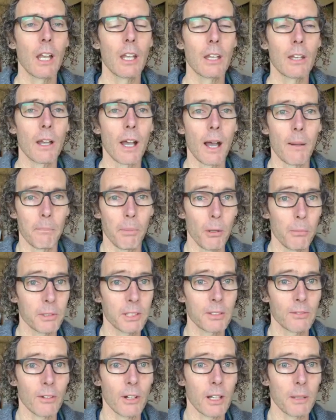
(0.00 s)
purpose is
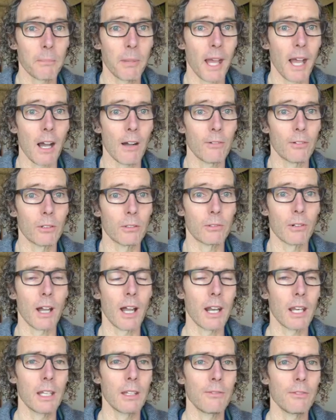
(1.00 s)
very powerful, right?
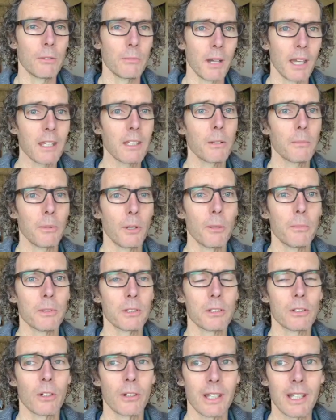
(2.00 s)
And if you make your
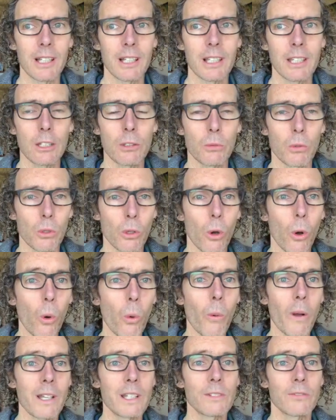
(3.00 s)
purpose your healing, you will
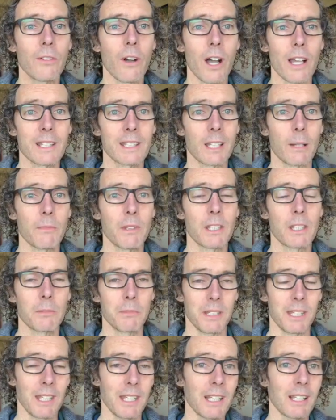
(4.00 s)
always find something to be
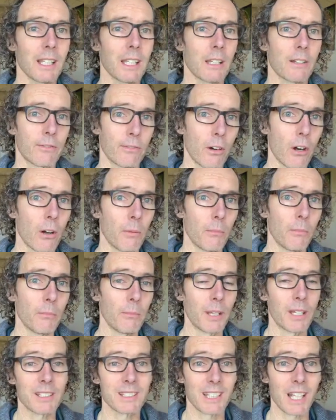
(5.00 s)
healing from,
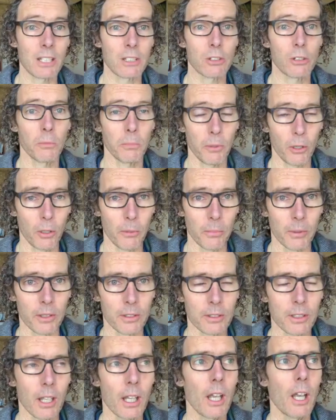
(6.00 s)
because that's your
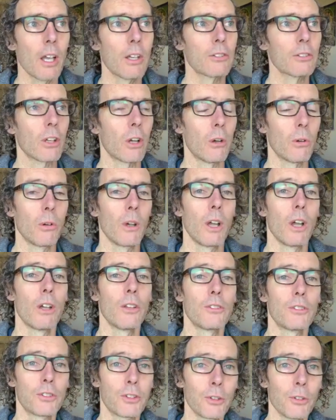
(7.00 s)
purpose. So
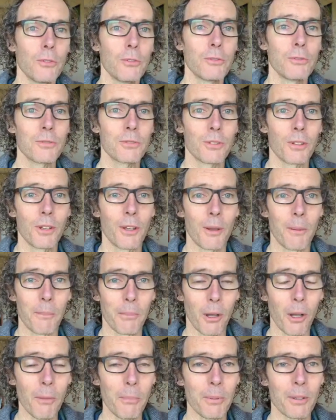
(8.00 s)
choose
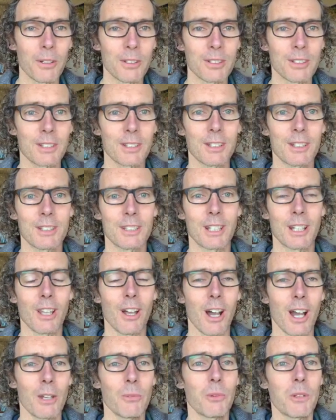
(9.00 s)
purpose that's
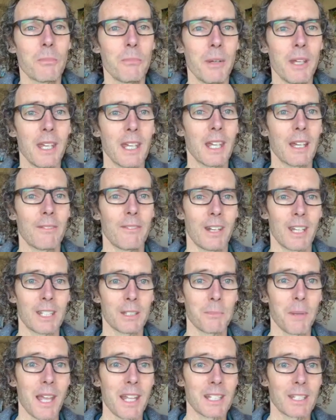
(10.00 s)
aligned with being an
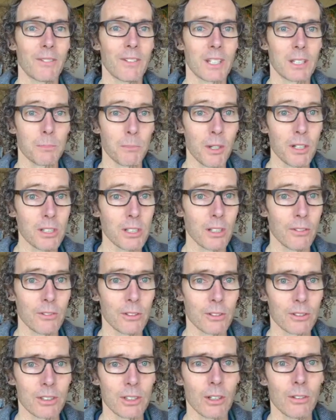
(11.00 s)
expansive expression of
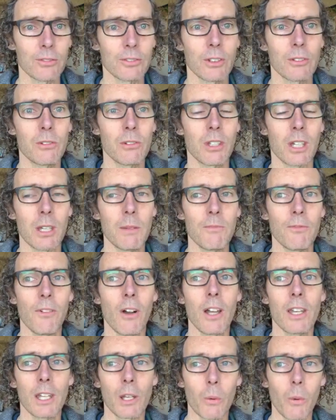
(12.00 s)
yourself, so you keep
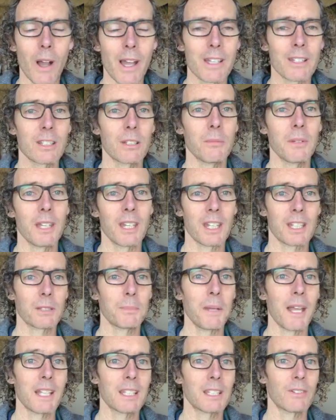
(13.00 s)
finding ways to be an expansive